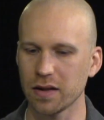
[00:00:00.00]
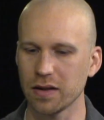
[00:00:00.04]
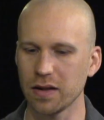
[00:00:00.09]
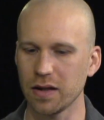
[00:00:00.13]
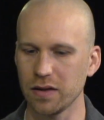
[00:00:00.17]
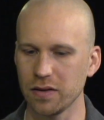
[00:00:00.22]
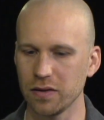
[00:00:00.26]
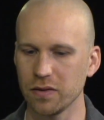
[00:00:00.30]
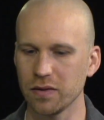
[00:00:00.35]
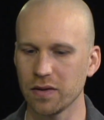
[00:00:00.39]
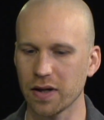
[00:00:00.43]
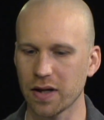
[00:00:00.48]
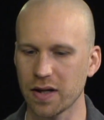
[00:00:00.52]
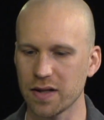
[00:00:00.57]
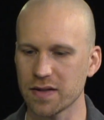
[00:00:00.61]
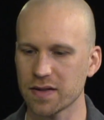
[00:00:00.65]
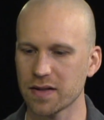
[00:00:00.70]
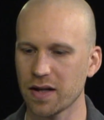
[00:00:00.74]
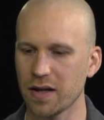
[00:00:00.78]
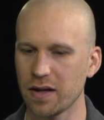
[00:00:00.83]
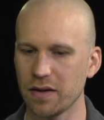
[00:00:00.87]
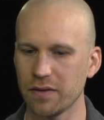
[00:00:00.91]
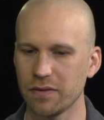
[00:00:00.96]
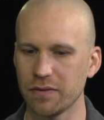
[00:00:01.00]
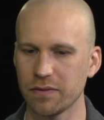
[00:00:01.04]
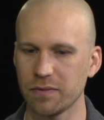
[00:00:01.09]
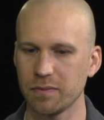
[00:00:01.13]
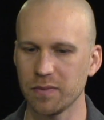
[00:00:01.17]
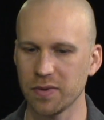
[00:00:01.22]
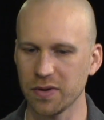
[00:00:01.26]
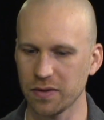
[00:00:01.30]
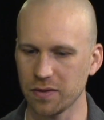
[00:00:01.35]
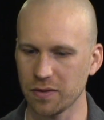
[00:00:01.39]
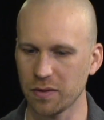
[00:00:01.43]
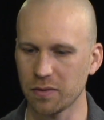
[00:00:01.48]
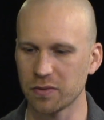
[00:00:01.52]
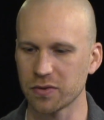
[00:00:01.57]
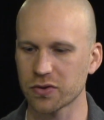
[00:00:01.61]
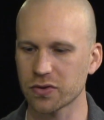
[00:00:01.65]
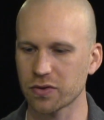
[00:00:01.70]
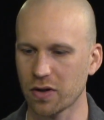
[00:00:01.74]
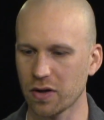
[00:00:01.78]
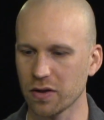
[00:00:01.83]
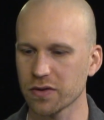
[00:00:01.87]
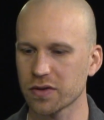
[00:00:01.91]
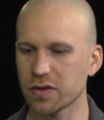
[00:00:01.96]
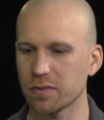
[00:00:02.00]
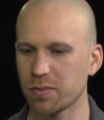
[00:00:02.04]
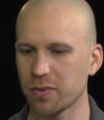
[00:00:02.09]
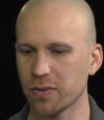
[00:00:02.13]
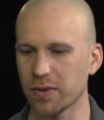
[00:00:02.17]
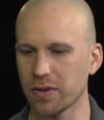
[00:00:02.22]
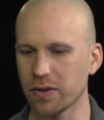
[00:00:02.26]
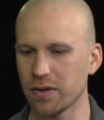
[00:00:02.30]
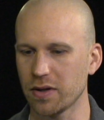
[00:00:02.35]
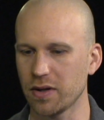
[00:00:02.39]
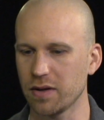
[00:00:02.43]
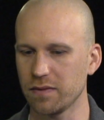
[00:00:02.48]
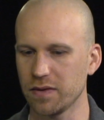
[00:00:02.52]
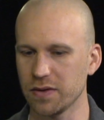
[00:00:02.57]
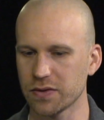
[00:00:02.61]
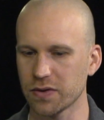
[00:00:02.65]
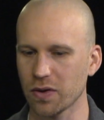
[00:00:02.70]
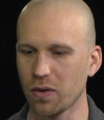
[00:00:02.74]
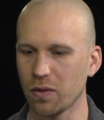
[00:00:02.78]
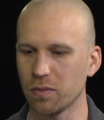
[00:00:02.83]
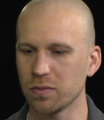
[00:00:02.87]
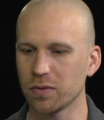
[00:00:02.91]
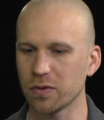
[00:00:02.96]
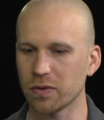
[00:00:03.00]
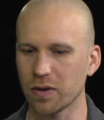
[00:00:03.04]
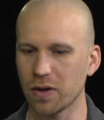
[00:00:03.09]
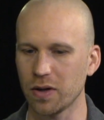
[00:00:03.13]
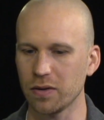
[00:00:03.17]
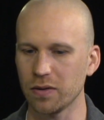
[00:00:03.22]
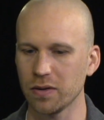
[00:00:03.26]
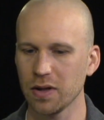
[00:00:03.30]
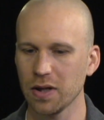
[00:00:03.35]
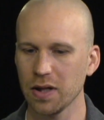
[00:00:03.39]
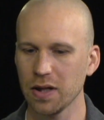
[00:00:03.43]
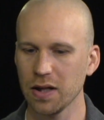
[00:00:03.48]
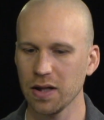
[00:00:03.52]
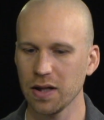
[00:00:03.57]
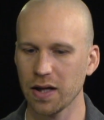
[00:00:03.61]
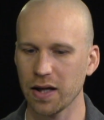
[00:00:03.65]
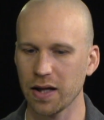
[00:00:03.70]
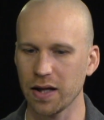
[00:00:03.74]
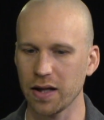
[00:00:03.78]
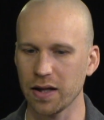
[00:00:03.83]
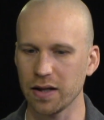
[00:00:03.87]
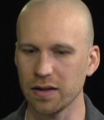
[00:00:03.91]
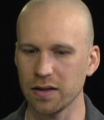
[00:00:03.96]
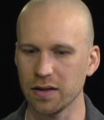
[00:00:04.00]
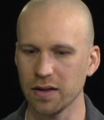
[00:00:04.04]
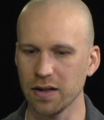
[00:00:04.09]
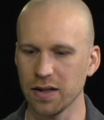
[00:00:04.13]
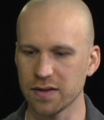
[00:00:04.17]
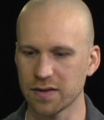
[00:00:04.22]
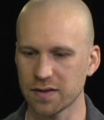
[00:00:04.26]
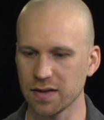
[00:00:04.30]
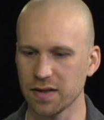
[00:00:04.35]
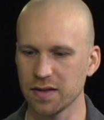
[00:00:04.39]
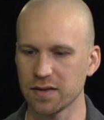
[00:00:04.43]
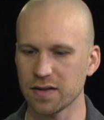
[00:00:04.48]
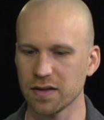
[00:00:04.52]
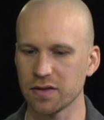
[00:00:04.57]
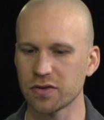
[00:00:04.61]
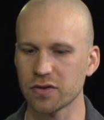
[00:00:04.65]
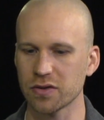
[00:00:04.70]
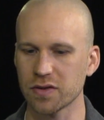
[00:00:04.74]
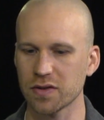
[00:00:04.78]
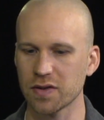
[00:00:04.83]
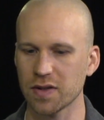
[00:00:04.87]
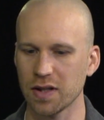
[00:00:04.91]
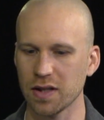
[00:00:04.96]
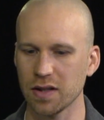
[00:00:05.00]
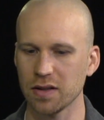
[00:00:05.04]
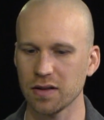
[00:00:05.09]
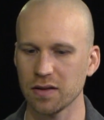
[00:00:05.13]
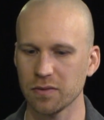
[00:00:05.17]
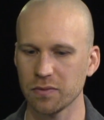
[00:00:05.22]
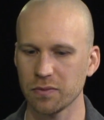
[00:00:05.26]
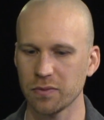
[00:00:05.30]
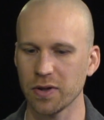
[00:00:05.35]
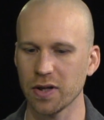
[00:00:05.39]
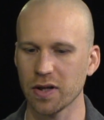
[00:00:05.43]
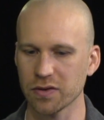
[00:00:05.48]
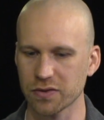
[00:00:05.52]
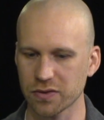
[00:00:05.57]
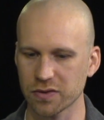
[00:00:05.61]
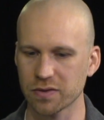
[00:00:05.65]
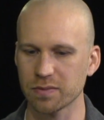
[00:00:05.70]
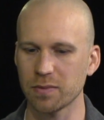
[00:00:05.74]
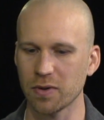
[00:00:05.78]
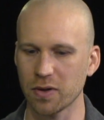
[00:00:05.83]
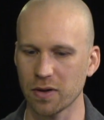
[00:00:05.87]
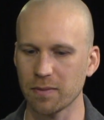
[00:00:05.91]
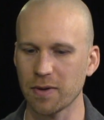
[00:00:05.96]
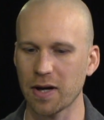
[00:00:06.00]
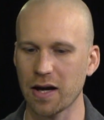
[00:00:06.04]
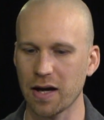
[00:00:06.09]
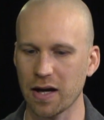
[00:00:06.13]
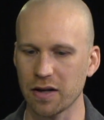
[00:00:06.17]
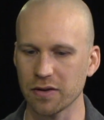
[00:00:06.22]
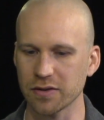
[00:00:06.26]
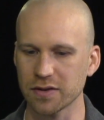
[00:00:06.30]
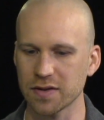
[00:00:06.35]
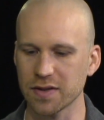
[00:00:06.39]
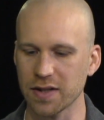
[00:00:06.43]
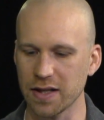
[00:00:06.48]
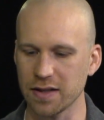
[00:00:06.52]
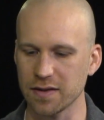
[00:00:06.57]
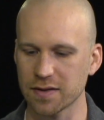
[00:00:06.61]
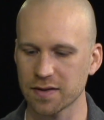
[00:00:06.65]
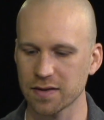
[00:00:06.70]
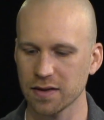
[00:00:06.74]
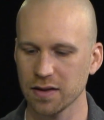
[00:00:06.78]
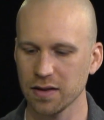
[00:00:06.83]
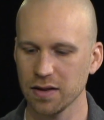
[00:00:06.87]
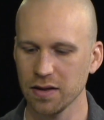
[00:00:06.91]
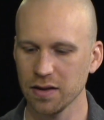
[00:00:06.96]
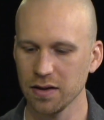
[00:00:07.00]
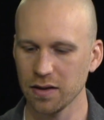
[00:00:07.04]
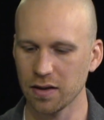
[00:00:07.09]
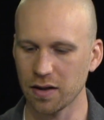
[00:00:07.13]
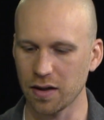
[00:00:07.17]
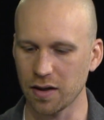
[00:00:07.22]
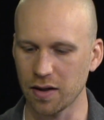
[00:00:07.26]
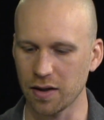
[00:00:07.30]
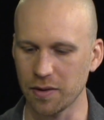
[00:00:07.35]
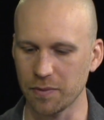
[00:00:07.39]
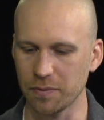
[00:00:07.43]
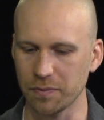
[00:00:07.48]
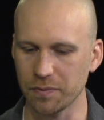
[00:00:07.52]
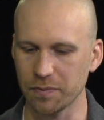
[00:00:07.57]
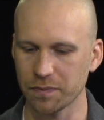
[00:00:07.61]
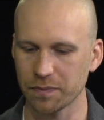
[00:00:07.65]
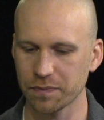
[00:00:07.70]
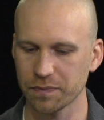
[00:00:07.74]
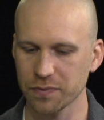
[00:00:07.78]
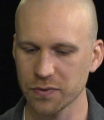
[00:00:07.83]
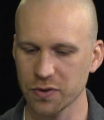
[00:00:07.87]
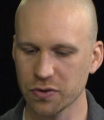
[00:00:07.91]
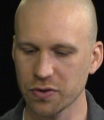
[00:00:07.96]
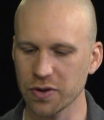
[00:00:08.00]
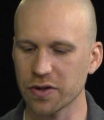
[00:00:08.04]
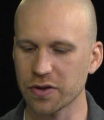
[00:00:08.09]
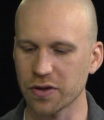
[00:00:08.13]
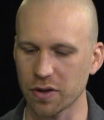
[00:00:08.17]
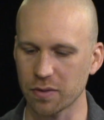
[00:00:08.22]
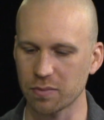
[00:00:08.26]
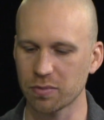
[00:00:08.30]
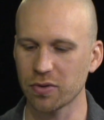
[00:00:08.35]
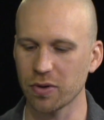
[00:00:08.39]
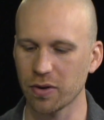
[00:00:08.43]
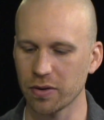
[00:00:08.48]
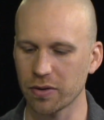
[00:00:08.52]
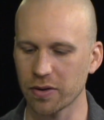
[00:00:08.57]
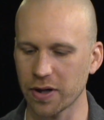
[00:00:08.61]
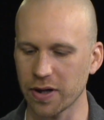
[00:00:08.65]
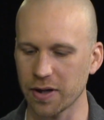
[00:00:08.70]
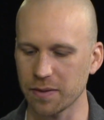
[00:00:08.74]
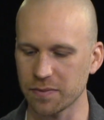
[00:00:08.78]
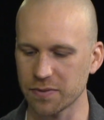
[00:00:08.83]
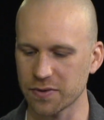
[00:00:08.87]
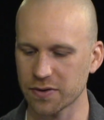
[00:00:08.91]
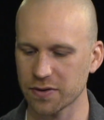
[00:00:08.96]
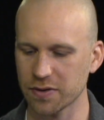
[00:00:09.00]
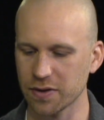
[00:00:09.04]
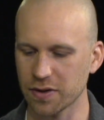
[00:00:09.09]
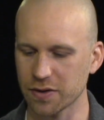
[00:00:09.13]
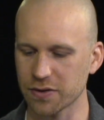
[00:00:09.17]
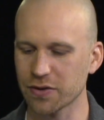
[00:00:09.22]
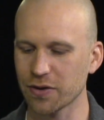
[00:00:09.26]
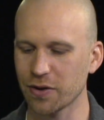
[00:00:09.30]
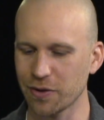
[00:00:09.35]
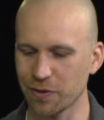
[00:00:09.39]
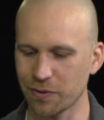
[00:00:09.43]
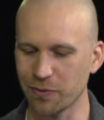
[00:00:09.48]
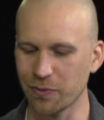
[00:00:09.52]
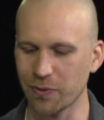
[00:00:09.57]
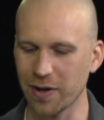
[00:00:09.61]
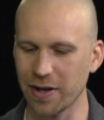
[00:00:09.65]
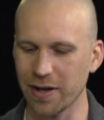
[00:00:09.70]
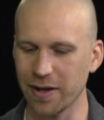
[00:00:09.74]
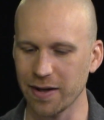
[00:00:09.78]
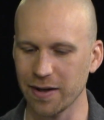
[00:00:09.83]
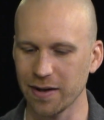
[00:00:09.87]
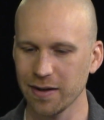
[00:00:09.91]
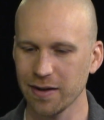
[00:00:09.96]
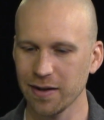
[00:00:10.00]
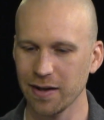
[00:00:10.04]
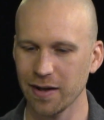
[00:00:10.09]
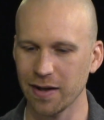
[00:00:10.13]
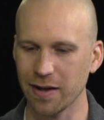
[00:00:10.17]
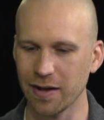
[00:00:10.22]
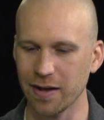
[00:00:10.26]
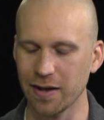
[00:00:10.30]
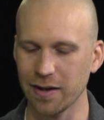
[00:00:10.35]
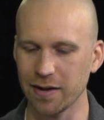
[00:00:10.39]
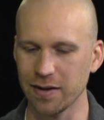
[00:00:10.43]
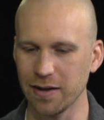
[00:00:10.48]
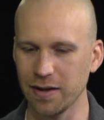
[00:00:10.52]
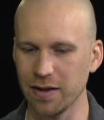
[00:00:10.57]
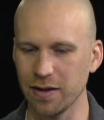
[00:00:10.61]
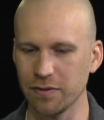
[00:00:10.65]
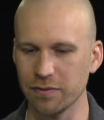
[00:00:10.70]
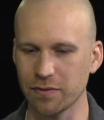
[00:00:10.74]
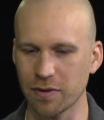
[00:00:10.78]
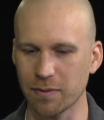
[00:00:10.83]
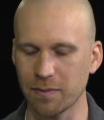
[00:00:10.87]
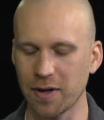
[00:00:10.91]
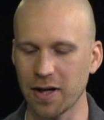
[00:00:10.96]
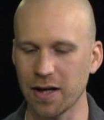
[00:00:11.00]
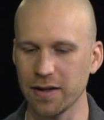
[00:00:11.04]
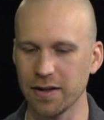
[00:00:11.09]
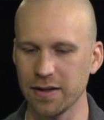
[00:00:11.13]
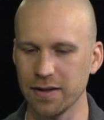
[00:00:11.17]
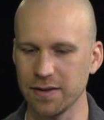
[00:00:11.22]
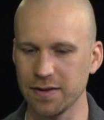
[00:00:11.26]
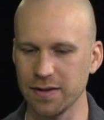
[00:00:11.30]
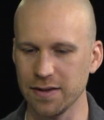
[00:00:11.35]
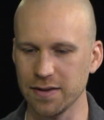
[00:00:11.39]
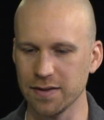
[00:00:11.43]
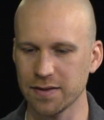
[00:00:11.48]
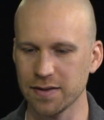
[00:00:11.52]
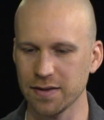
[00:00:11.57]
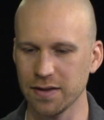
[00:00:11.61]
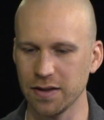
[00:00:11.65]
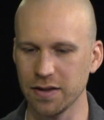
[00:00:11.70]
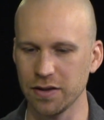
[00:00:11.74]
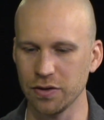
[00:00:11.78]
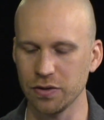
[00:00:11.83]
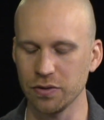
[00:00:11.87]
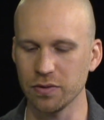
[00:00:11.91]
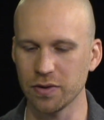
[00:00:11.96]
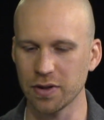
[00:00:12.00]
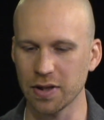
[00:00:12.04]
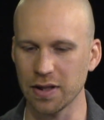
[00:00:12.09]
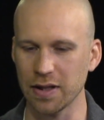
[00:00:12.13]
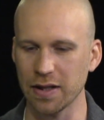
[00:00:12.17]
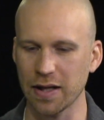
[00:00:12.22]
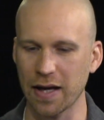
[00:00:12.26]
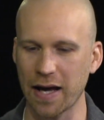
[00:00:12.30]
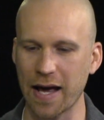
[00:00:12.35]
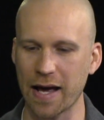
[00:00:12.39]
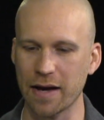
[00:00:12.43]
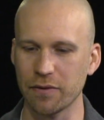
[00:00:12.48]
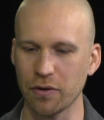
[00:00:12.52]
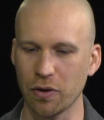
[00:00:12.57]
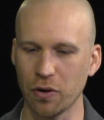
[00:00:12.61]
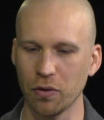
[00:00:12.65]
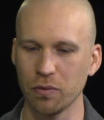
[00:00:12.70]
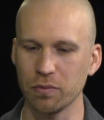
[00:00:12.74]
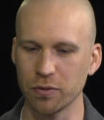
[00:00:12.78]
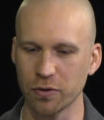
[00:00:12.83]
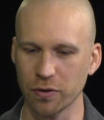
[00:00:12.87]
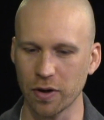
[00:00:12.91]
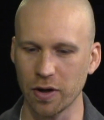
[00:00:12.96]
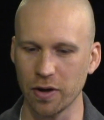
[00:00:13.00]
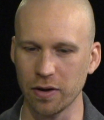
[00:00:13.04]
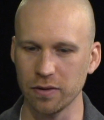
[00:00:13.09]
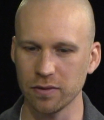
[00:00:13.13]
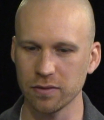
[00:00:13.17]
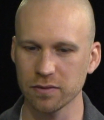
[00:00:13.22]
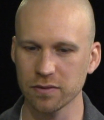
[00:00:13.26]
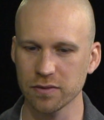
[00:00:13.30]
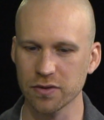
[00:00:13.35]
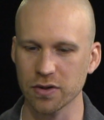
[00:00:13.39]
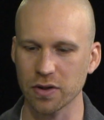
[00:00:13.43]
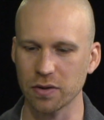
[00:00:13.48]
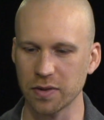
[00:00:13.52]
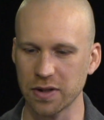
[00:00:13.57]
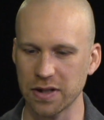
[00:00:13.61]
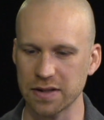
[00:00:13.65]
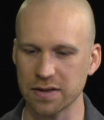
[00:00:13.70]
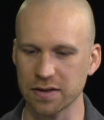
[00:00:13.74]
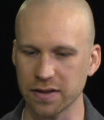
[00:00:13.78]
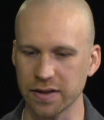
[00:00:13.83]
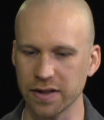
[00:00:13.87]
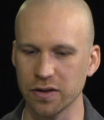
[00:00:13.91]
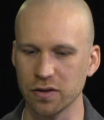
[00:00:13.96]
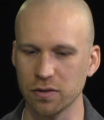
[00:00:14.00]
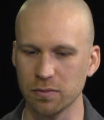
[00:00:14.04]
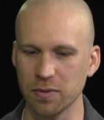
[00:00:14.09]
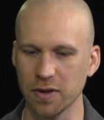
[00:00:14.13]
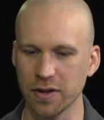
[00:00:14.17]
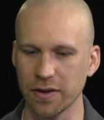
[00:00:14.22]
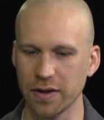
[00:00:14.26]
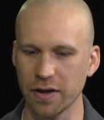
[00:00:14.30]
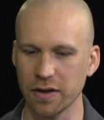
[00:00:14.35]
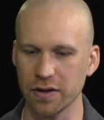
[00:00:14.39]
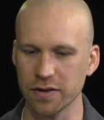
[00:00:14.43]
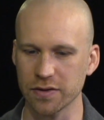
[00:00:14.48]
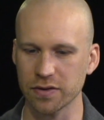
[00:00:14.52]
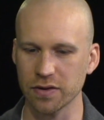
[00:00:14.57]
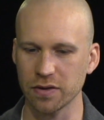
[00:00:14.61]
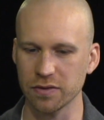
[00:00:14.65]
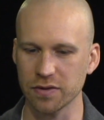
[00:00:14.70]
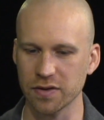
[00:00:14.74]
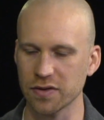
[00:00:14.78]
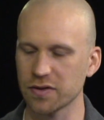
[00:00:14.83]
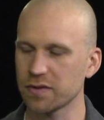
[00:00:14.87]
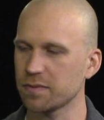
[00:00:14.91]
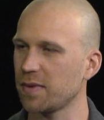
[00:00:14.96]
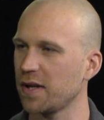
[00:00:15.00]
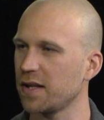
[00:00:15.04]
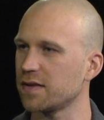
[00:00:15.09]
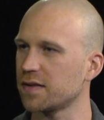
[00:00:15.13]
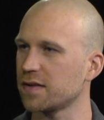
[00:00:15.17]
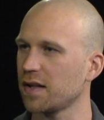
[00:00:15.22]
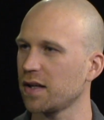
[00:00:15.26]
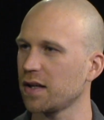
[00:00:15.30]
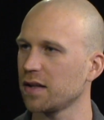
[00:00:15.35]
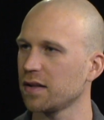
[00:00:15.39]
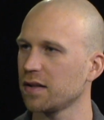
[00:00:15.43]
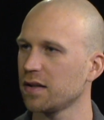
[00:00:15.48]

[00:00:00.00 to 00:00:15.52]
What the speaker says: that you guys have been a strong supporter of is home grow. And it's interesting, we also spoke about how states treat their programs a certain way. And in Vermont and DC, you can have home grow, so it is legal, but there is no dispensing.